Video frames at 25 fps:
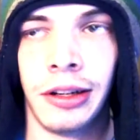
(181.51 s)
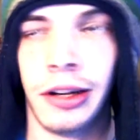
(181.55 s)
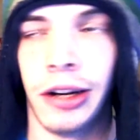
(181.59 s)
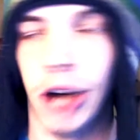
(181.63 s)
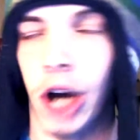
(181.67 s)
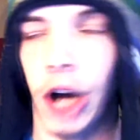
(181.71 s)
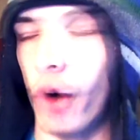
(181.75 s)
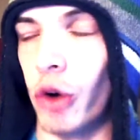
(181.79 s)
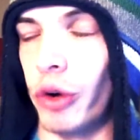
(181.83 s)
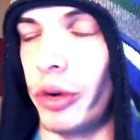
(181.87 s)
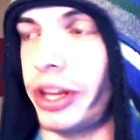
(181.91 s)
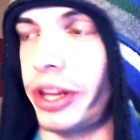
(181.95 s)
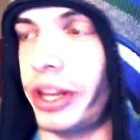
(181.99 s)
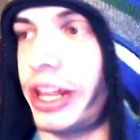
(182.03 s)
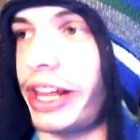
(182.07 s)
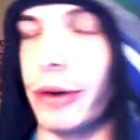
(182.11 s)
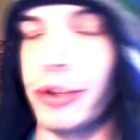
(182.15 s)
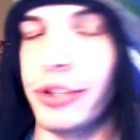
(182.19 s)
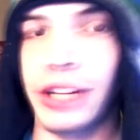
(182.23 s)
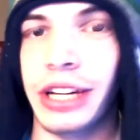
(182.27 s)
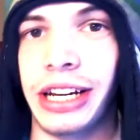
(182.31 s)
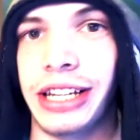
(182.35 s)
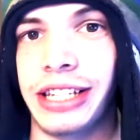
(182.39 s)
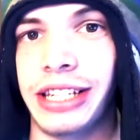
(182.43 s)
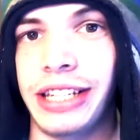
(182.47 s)
Oh, really? I was
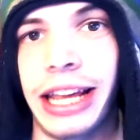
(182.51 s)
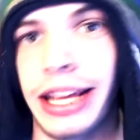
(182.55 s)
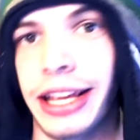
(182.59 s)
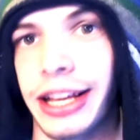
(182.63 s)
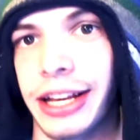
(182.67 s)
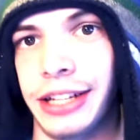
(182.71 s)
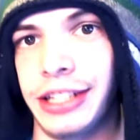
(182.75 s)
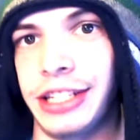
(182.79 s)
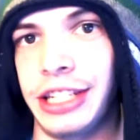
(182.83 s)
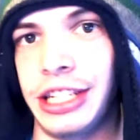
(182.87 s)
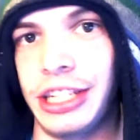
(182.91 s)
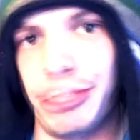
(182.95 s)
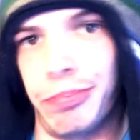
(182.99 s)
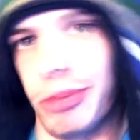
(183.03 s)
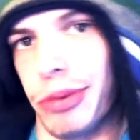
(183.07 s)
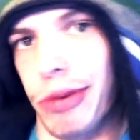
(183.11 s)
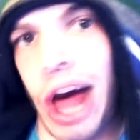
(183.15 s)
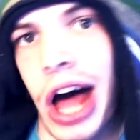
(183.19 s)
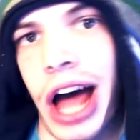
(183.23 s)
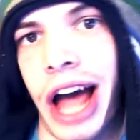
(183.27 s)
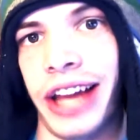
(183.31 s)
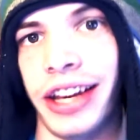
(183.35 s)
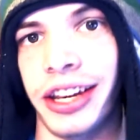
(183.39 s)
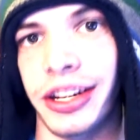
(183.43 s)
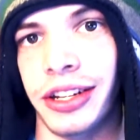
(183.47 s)
gonna say because he's
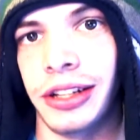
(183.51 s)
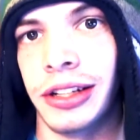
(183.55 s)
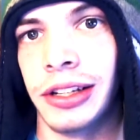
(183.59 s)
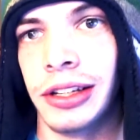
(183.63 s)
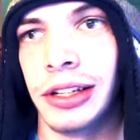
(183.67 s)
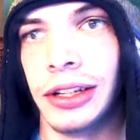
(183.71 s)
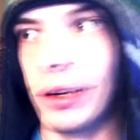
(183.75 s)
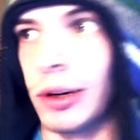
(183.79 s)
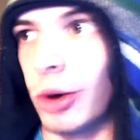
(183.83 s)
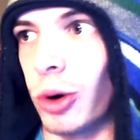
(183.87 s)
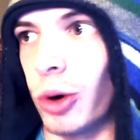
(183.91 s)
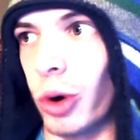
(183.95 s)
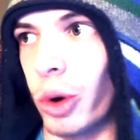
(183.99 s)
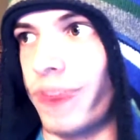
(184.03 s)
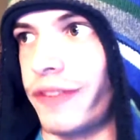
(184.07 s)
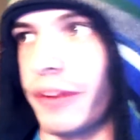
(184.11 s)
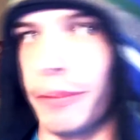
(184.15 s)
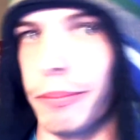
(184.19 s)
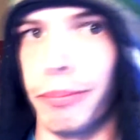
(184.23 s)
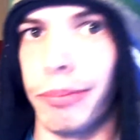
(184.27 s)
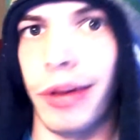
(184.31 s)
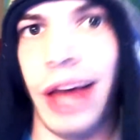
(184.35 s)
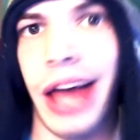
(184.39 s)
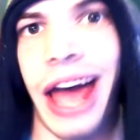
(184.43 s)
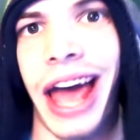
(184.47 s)
blind. Or even
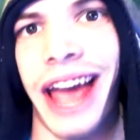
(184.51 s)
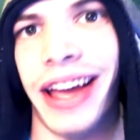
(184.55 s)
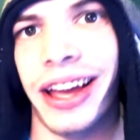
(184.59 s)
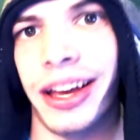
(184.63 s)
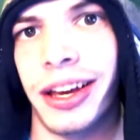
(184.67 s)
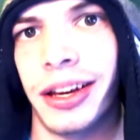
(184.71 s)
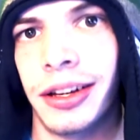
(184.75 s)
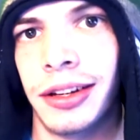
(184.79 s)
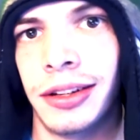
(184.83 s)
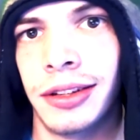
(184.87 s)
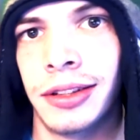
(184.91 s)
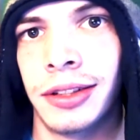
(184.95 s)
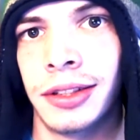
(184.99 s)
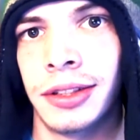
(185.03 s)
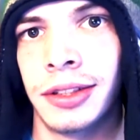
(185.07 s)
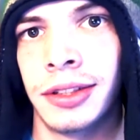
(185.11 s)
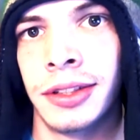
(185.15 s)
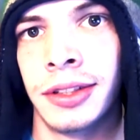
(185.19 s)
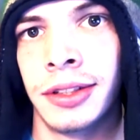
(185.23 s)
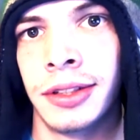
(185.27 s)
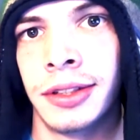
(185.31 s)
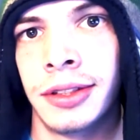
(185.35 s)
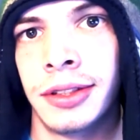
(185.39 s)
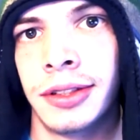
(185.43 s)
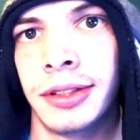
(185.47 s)
black.
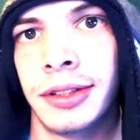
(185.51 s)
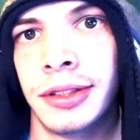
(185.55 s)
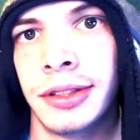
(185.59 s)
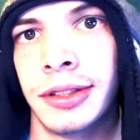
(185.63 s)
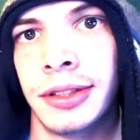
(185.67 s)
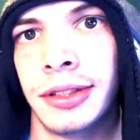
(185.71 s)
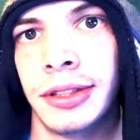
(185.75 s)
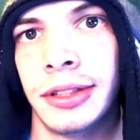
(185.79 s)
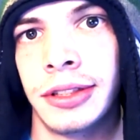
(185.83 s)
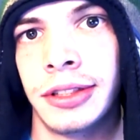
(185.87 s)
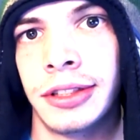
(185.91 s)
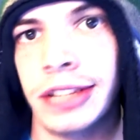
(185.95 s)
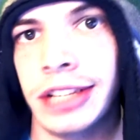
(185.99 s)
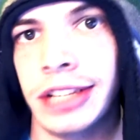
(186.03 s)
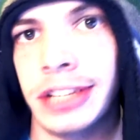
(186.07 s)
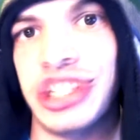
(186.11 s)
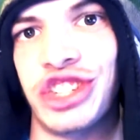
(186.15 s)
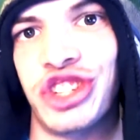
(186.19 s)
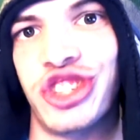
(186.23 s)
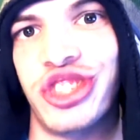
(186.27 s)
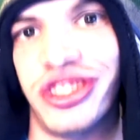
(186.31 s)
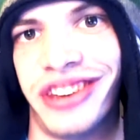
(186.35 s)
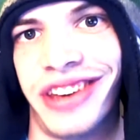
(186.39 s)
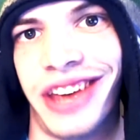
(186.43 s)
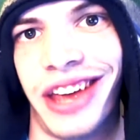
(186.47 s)
Because he's
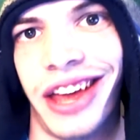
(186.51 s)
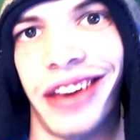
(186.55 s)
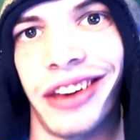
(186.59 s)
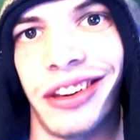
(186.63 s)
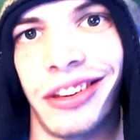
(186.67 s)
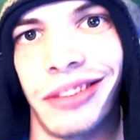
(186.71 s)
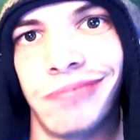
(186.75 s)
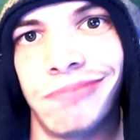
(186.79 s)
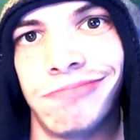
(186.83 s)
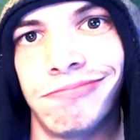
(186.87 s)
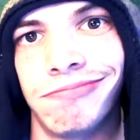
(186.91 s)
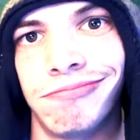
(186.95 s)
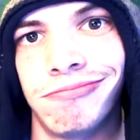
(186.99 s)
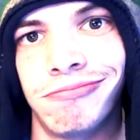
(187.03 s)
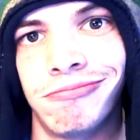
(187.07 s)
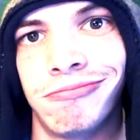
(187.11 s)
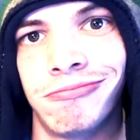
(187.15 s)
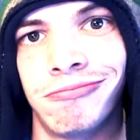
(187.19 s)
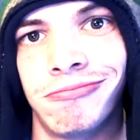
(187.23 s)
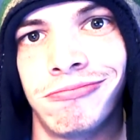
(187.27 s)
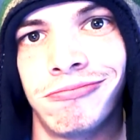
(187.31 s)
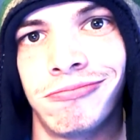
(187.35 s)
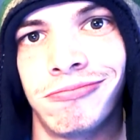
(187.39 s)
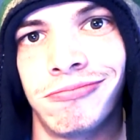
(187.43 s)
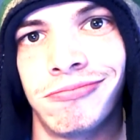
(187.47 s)
dead.
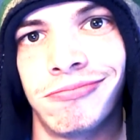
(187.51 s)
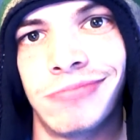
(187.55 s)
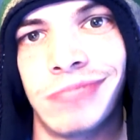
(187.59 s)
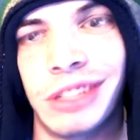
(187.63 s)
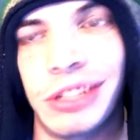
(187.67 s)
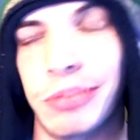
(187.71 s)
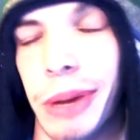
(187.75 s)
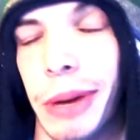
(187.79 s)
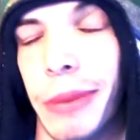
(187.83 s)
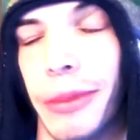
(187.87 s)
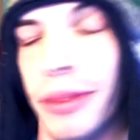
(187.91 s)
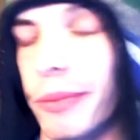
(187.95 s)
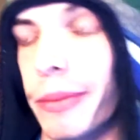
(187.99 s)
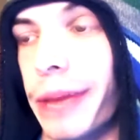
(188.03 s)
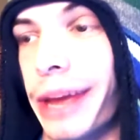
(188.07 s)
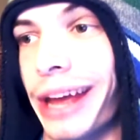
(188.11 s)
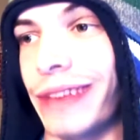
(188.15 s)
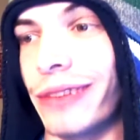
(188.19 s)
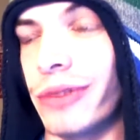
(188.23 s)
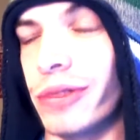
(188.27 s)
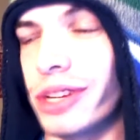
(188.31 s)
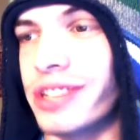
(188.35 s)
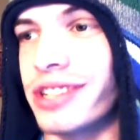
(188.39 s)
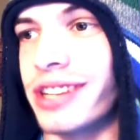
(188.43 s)
That's probably the main reason